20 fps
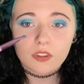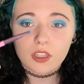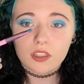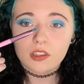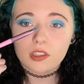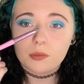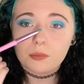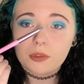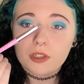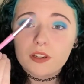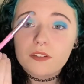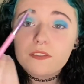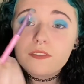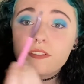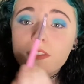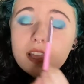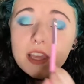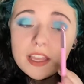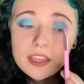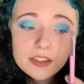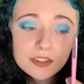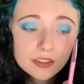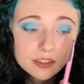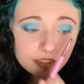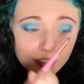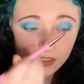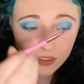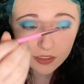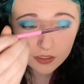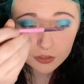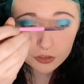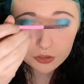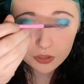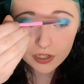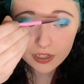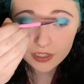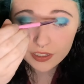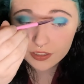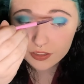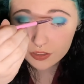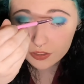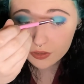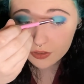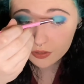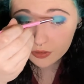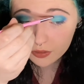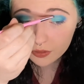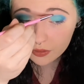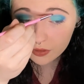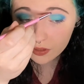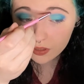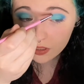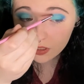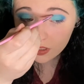I'm going to flatten it and try to